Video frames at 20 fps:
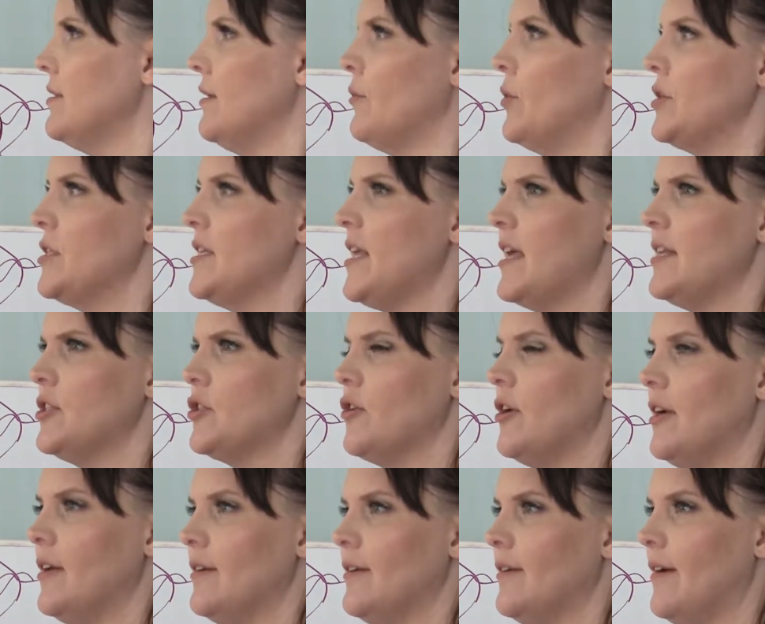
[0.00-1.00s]
the word
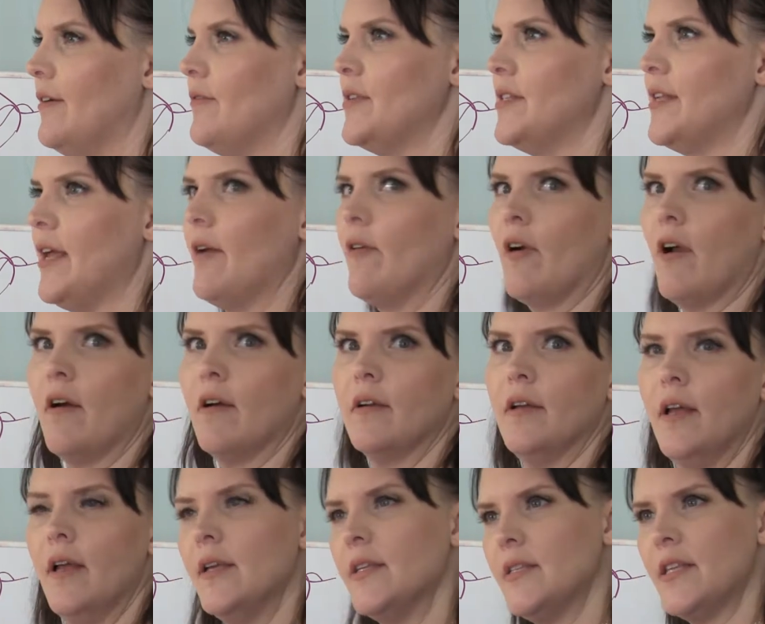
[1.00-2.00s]
Sanskrit? I always say it
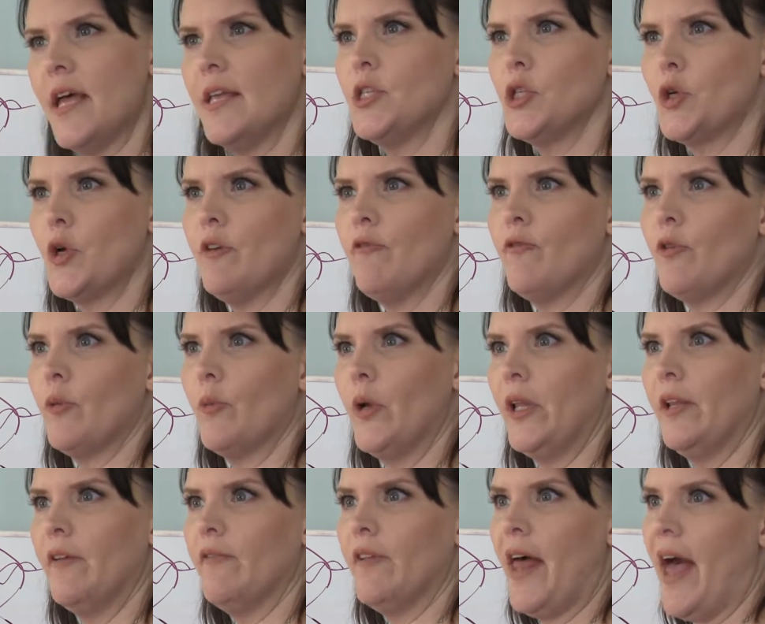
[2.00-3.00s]
wrong. Sanskrit for
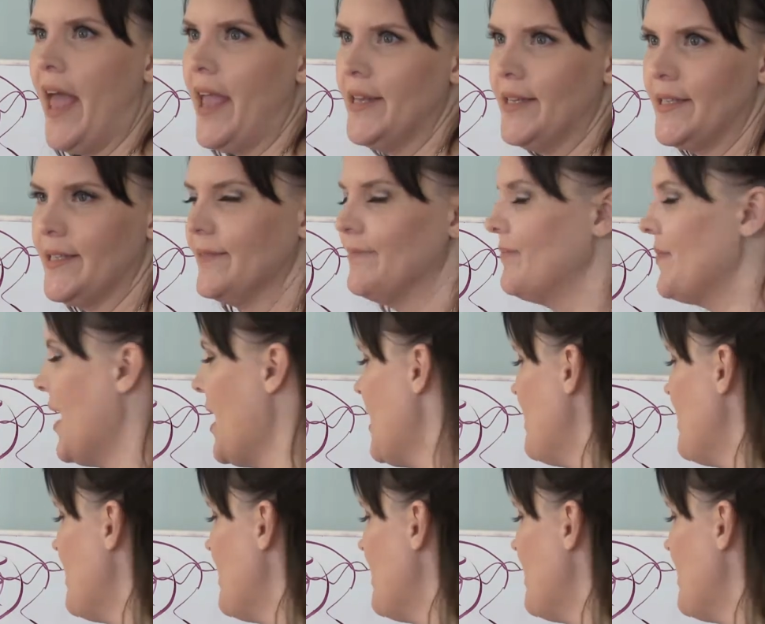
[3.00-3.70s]
wheel of light.